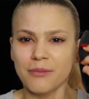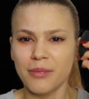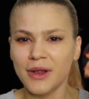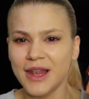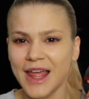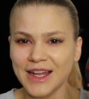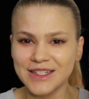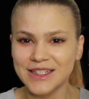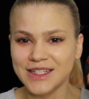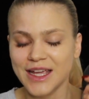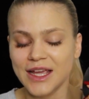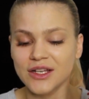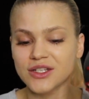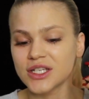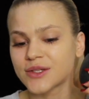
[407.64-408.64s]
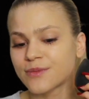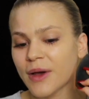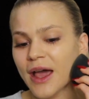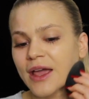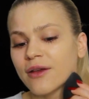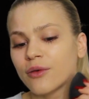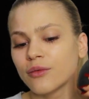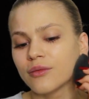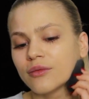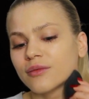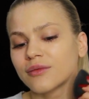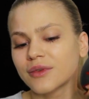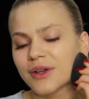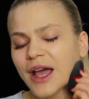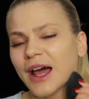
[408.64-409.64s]
blend it in just by
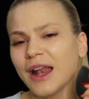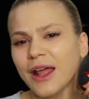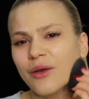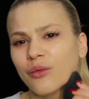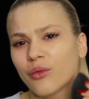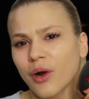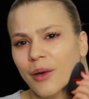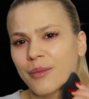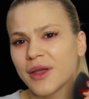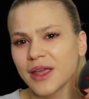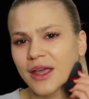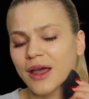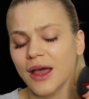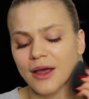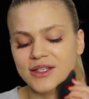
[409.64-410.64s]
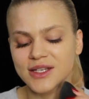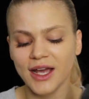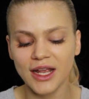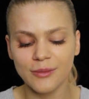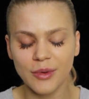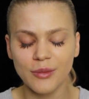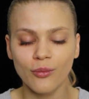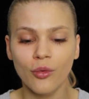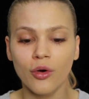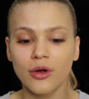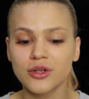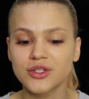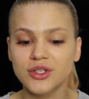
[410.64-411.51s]
kind of like rubbing a tiny bit more.